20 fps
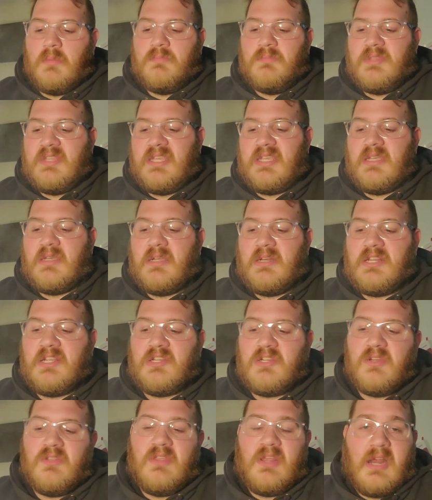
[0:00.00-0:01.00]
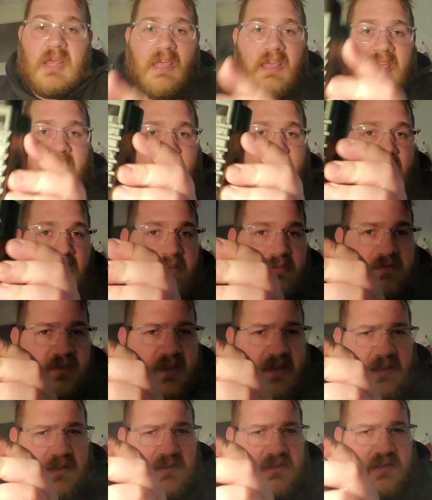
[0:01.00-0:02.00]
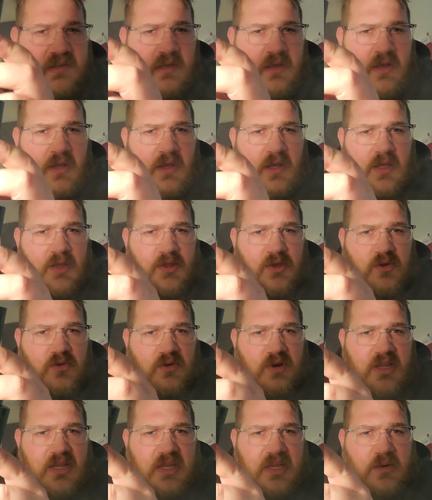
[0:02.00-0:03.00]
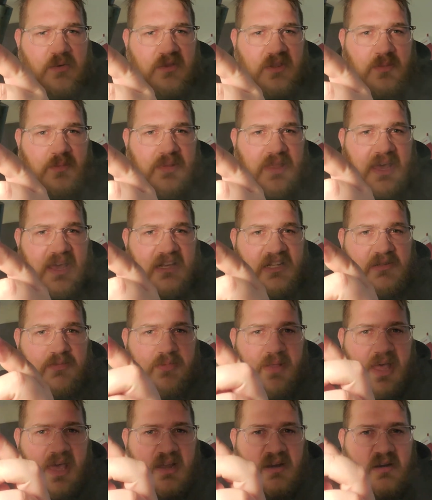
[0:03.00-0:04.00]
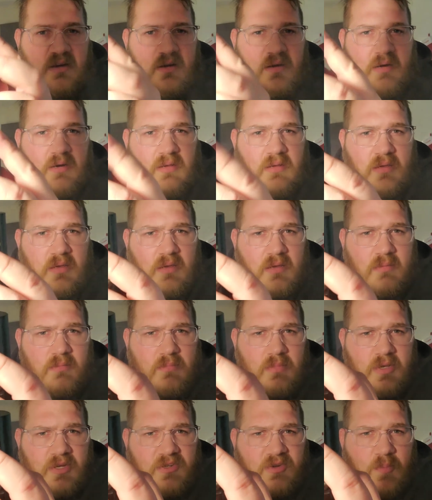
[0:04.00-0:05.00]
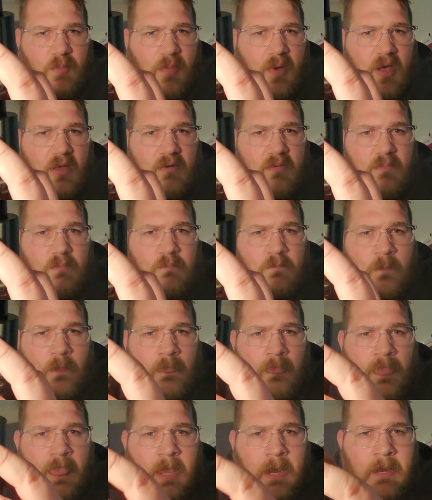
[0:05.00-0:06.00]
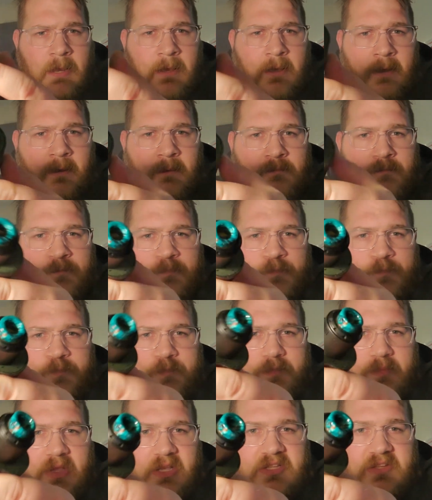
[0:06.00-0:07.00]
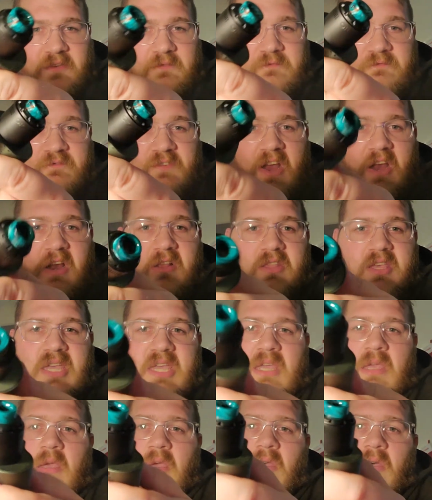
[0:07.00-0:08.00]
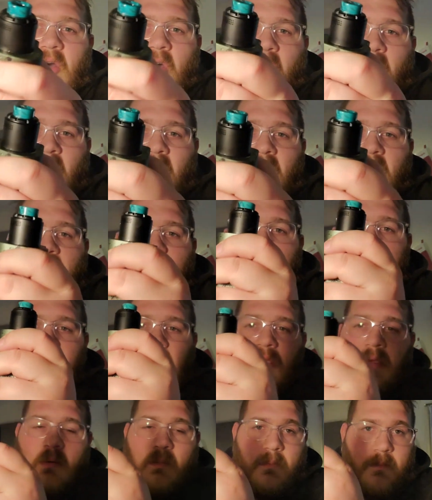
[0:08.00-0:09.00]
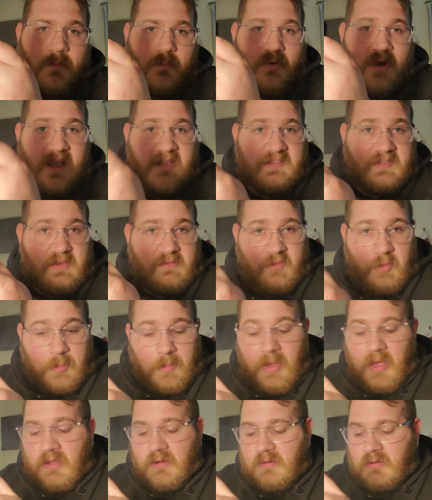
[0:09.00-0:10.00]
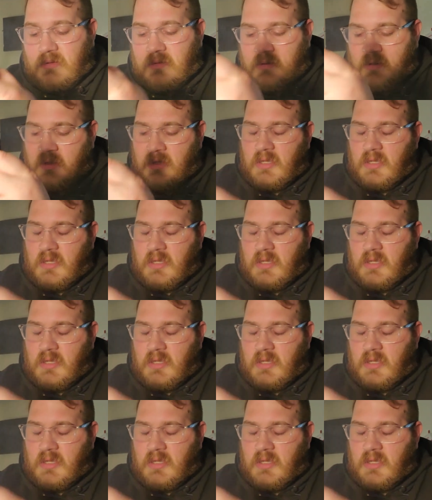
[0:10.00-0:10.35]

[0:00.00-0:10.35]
The addition that I have is the green with the black splatter. There's your button. It's a fairly hard press of a button.